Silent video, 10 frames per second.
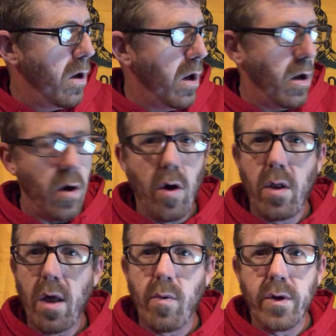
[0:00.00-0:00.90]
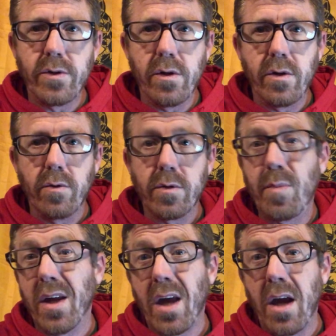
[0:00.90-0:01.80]
all I want you to do is
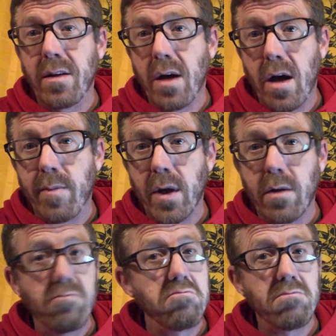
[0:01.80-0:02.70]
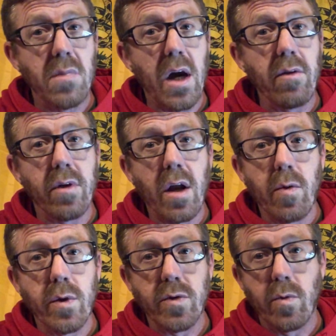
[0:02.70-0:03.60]
pick a topic. I don't
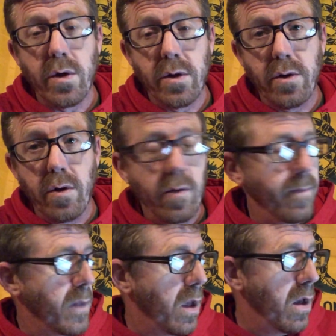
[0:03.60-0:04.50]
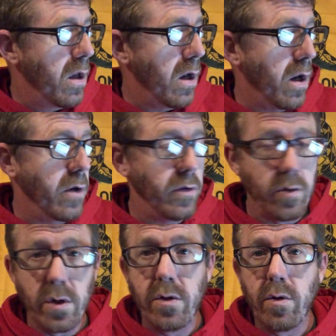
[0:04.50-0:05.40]
care which one you do.
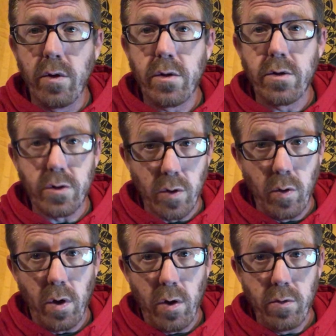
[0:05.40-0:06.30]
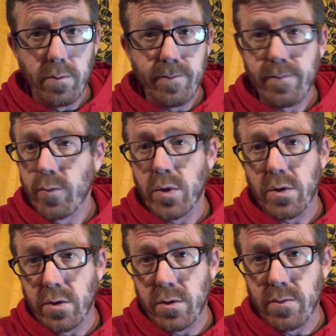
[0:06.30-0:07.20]
You can do it solo,
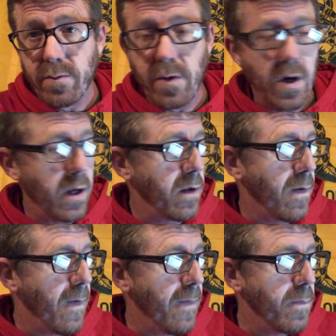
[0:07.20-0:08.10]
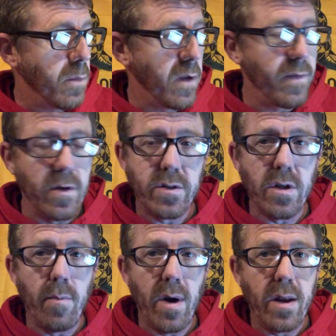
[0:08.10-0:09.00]
which is fine. But if there's
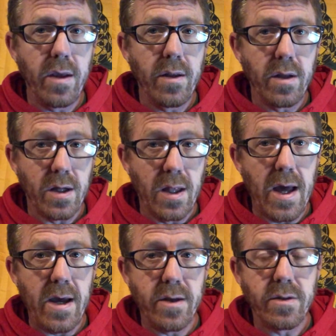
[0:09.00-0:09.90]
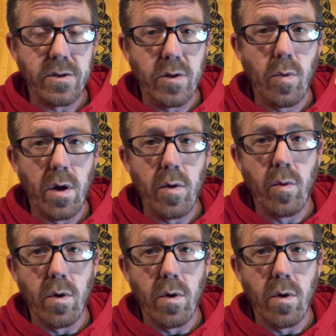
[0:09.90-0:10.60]
somebody in the class that you want to